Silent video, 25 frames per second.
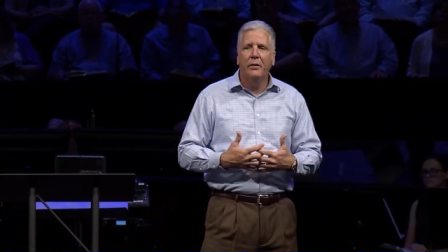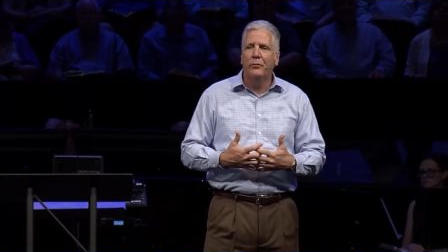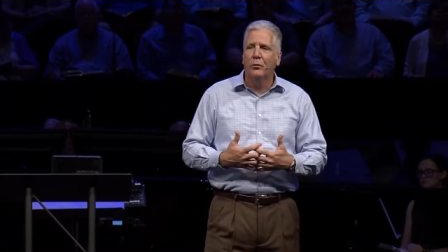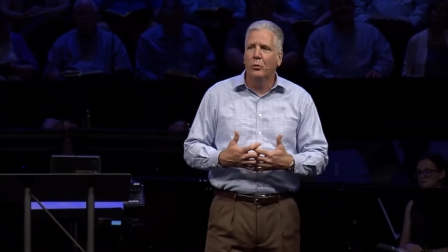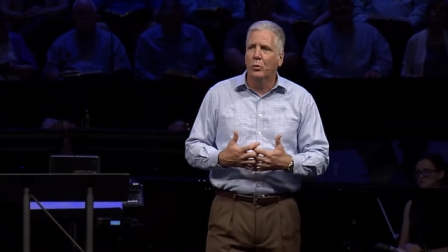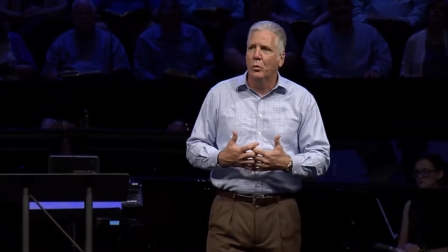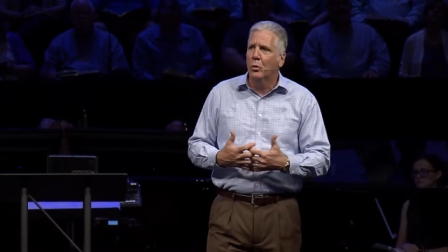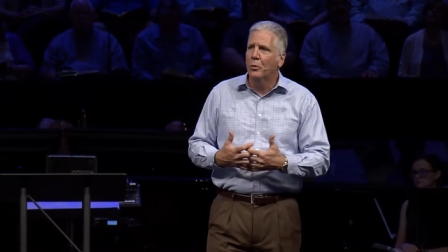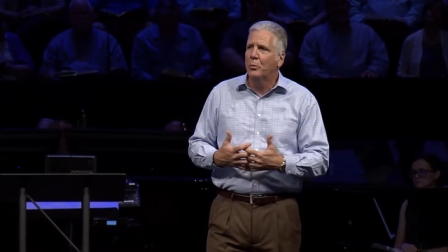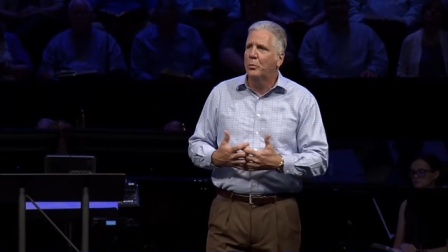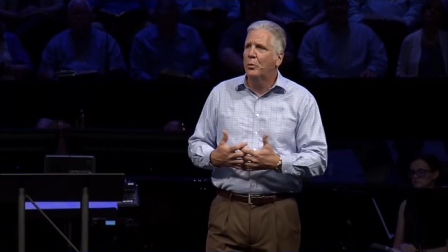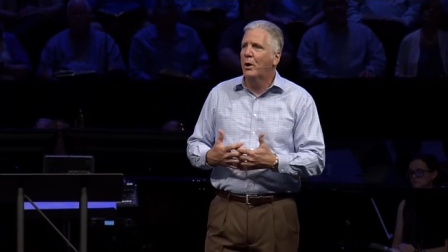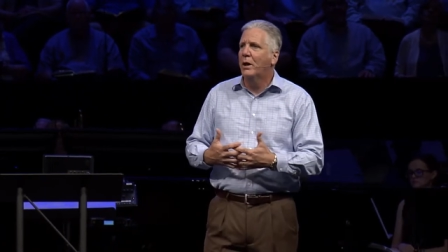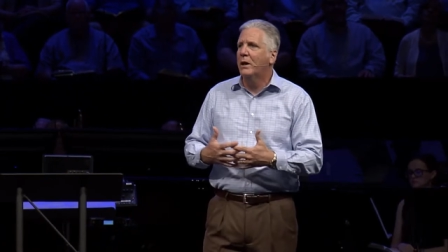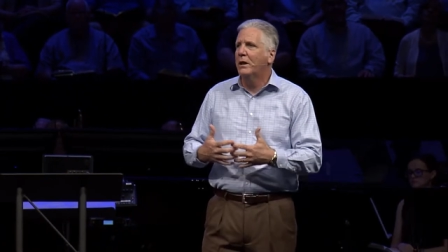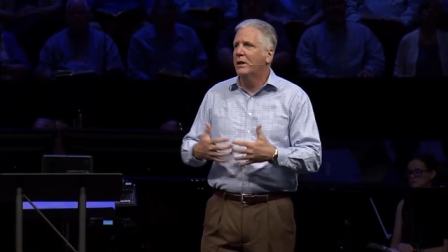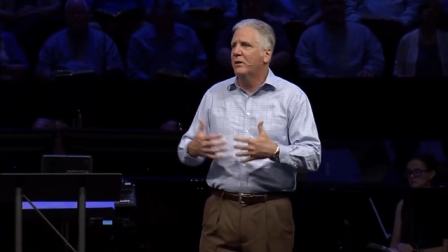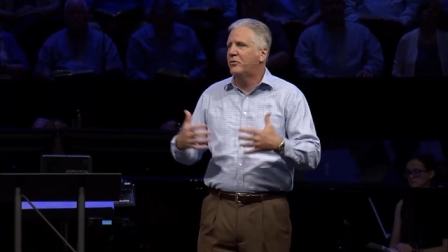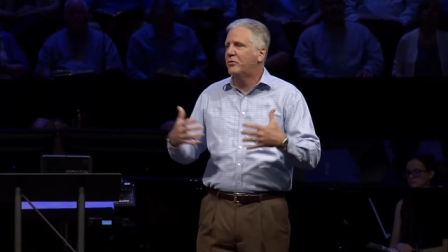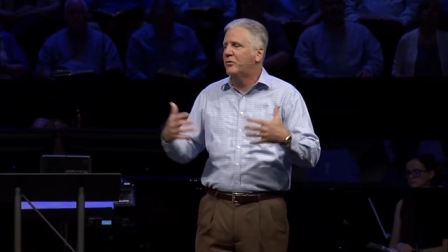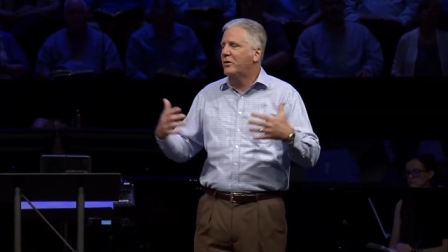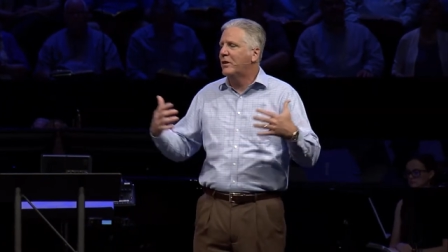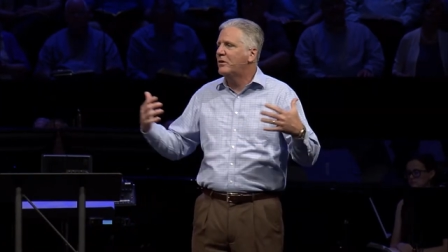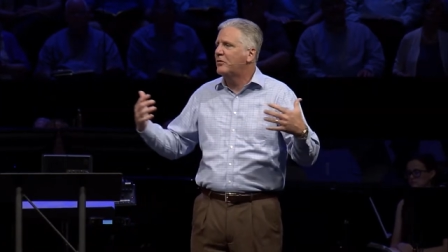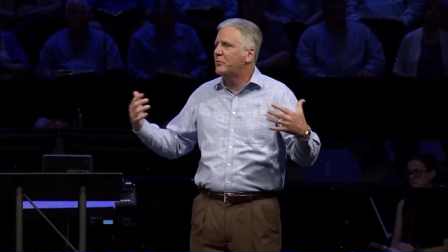or we'll pray, let's
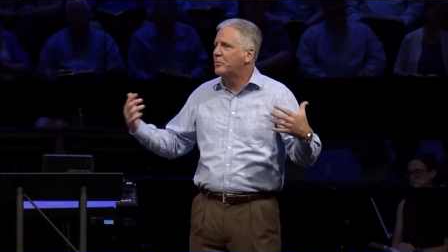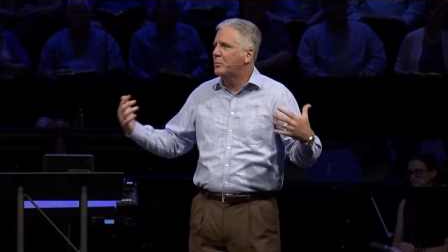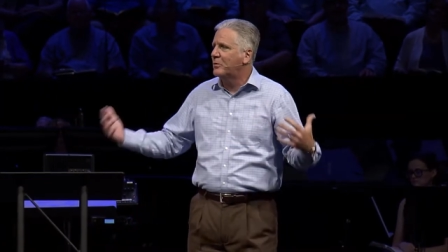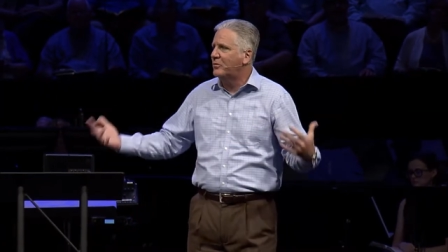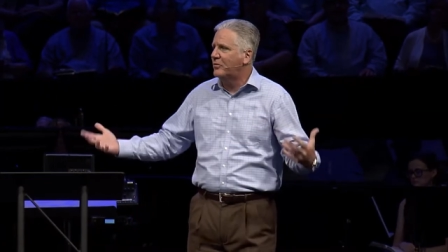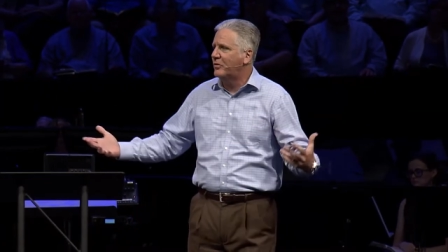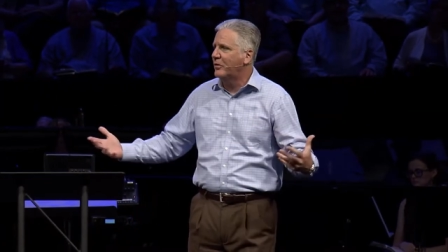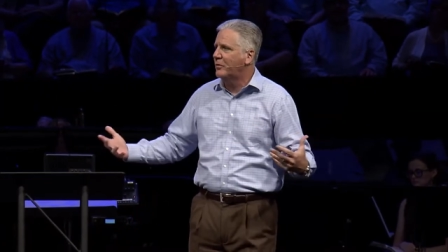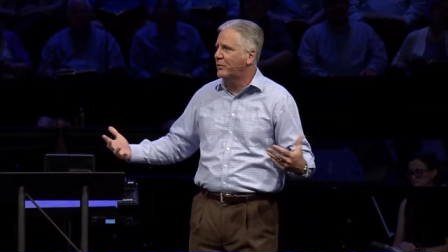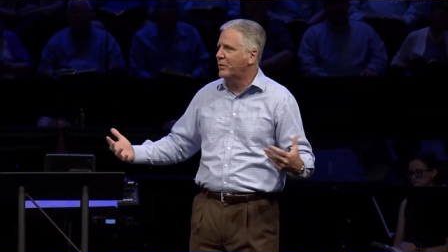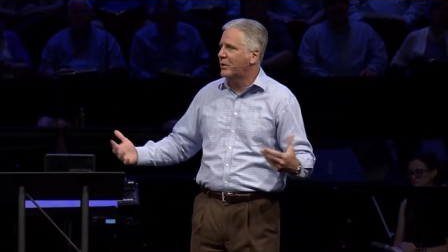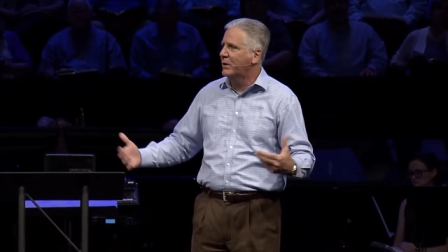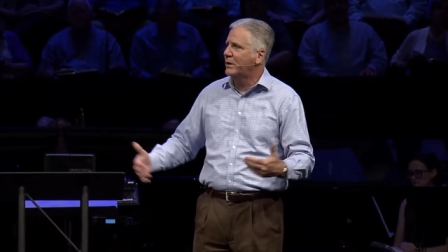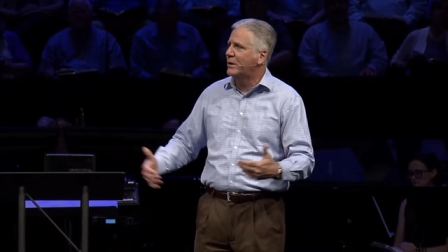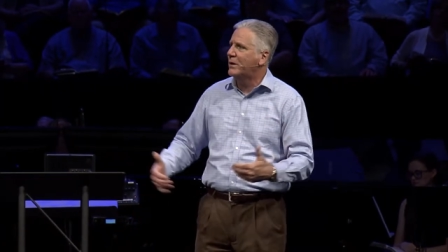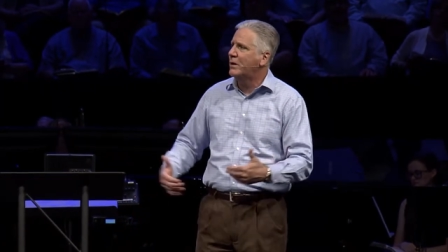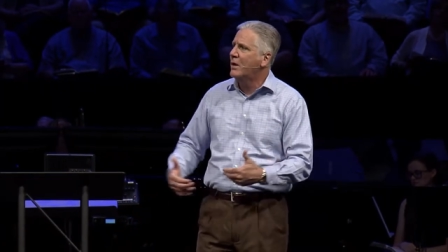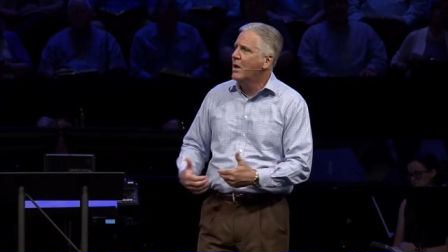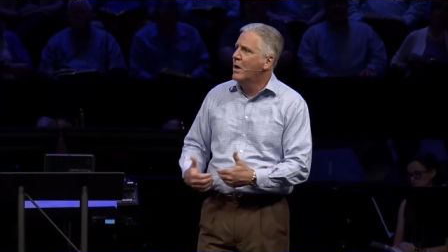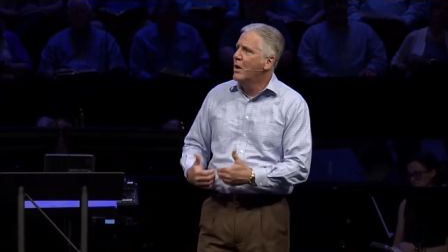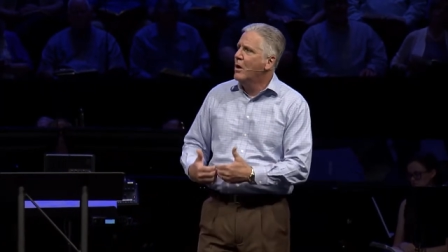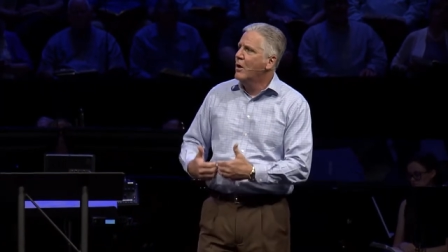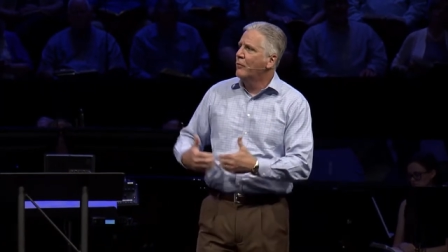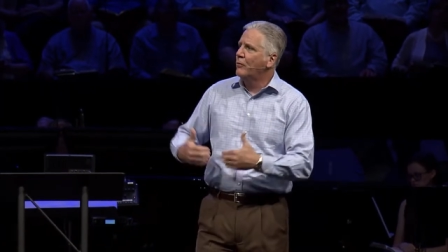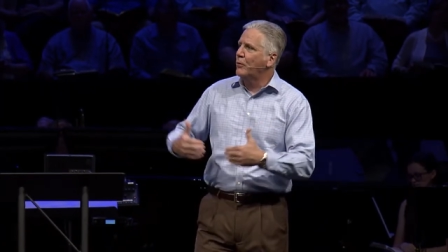say, specifically
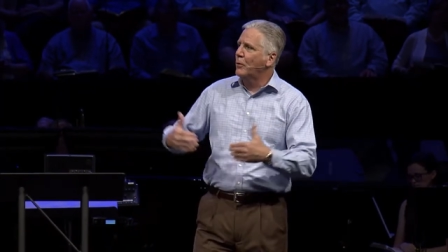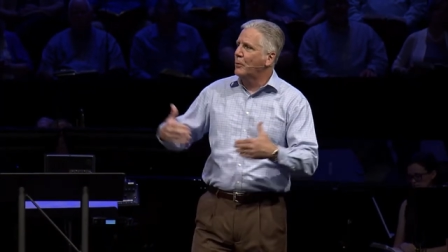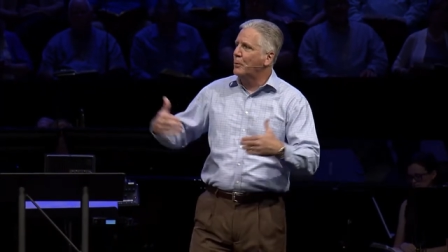for a